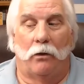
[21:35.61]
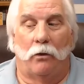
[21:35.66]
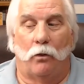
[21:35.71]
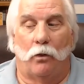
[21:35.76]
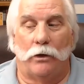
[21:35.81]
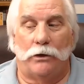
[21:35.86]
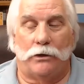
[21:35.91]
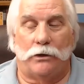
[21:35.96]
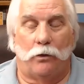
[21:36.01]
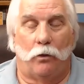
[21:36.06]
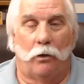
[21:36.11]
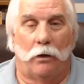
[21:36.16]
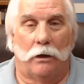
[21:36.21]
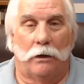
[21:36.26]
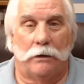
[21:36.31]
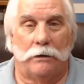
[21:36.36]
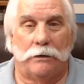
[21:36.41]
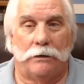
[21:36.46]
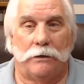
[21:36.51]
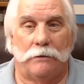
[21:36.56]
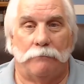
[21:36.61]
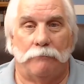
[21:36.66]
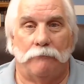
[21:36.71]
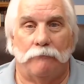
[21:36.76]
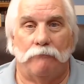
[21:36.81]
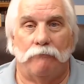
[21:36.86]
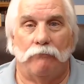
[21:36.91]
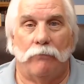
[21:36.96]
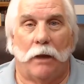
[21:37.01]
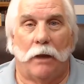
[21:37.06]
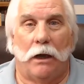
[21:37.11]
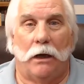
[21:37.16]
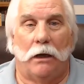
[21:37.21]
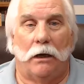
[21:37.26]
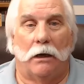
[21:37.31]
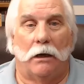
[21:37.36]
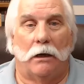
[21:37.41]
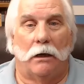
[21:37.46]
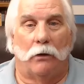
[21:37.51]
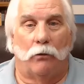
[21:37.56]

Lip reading: which was a